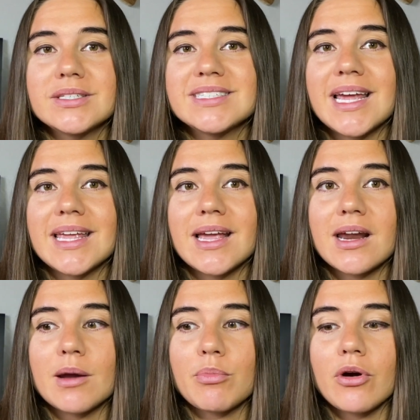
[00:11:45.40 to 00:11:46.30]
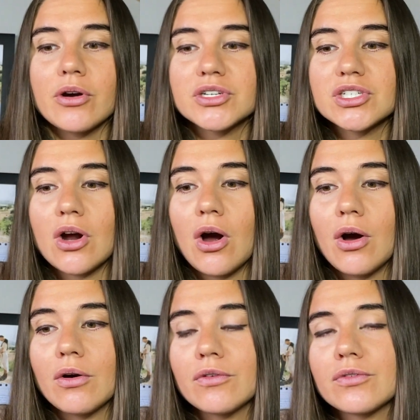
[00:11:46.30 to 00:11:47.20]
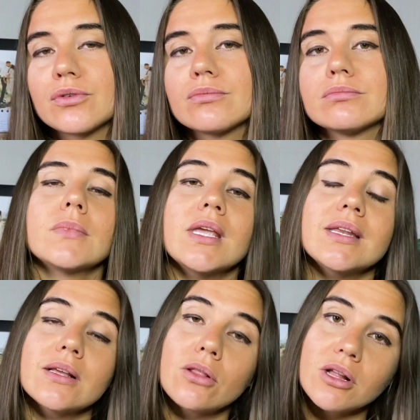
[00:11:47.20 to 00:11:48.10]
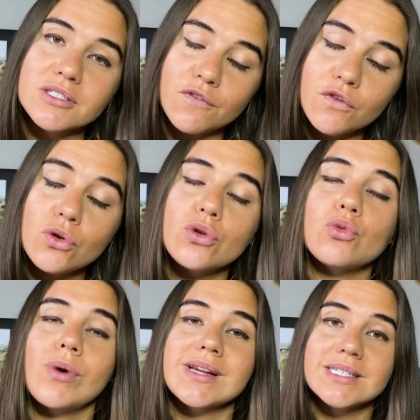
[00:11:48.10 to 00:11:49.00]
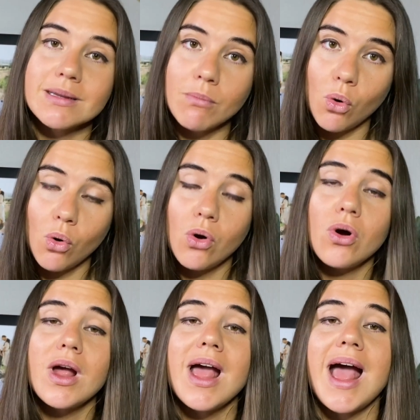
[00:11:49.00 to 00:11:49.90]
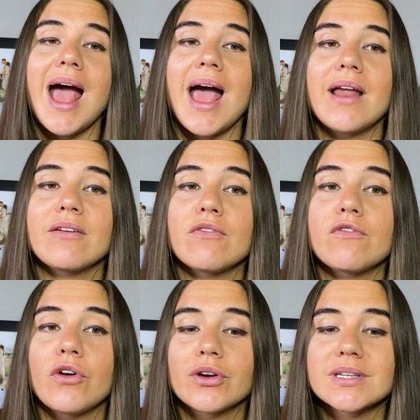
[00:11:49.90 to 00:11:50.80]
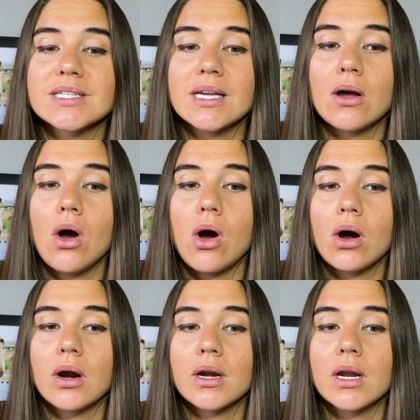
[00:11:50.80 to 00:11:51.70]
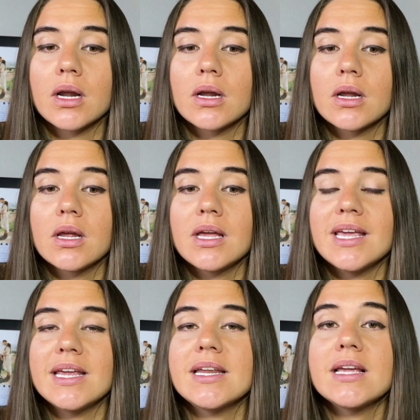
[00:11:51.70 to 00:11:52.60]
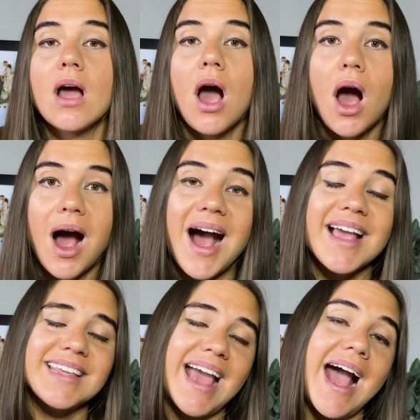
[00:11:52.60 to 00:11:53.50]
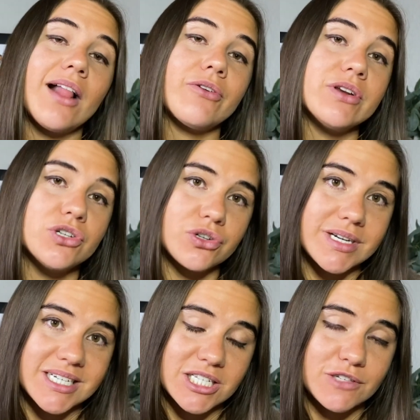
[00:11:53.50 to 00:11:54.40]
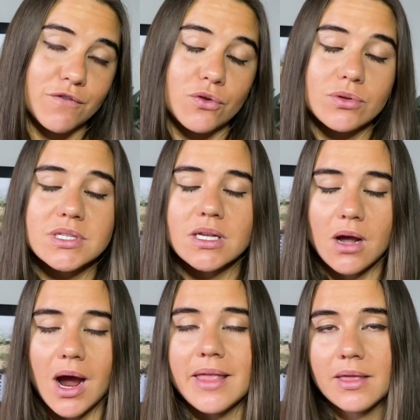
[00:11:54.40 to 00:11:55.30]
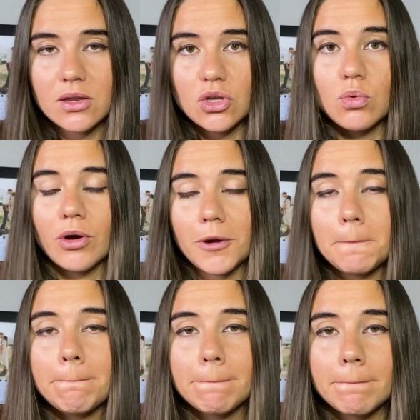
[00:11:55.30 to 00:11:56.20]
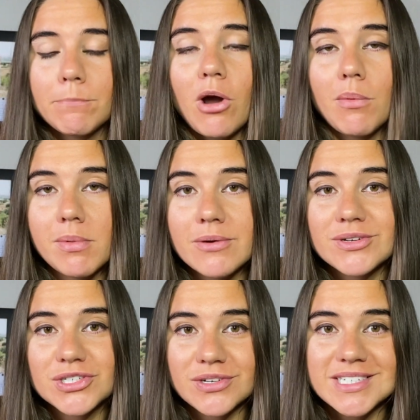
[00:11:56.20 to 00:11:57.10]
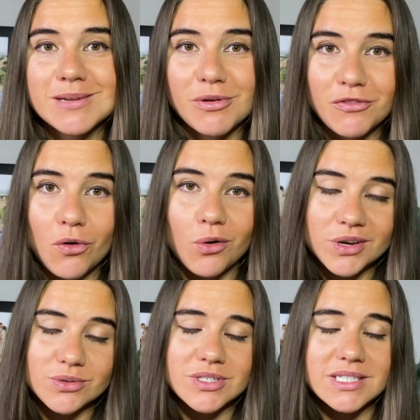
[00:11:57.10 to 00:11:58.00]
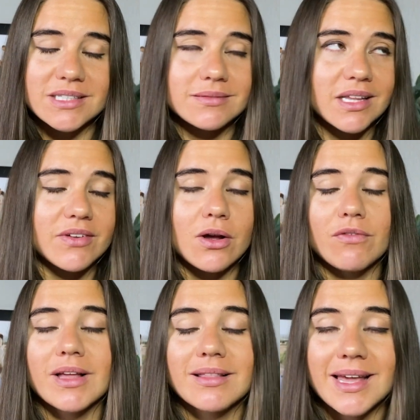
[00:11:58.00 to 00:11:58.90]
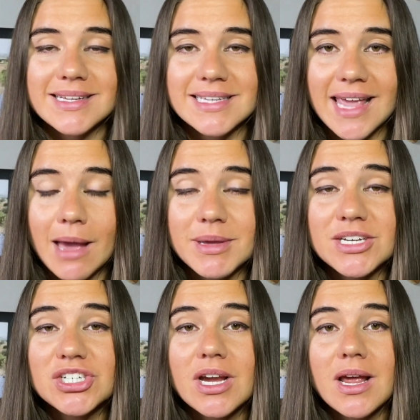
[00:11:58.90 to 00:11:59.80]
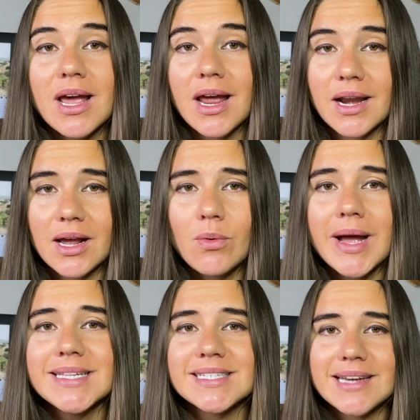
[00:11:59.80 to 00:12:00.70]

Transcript: taking an approach of eating lots of food, resting more, and focusing on eating high calorie, nutrient dense foods, the kind that you were probably restricting before when you were just living off like lettuce and cabbage and egg whites.